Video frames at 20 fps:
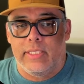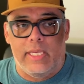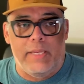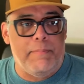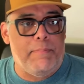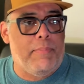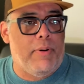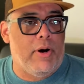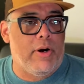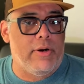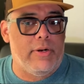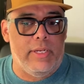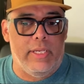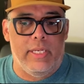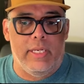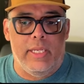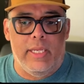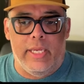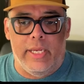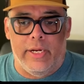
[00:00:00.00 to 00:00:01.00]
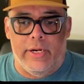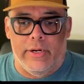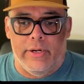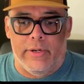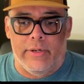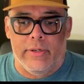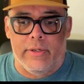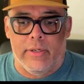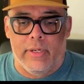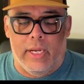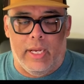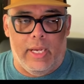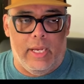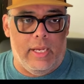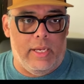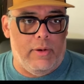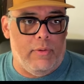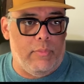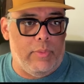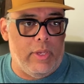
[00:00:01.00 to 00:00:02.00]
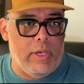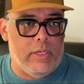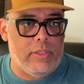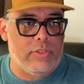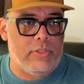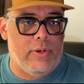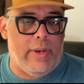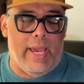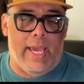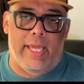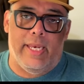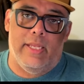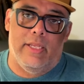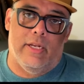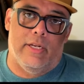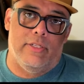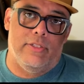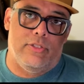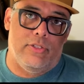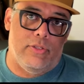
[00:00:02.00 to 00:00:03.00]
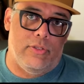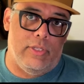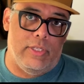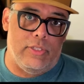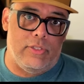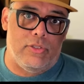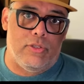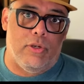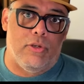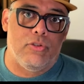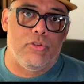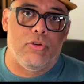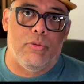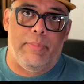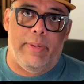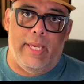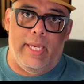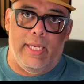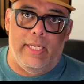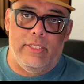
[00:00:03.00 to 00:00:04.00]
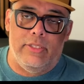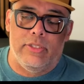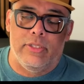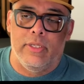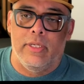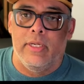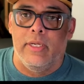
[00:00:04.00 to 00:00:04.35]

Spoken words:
part in here we also added onto the social page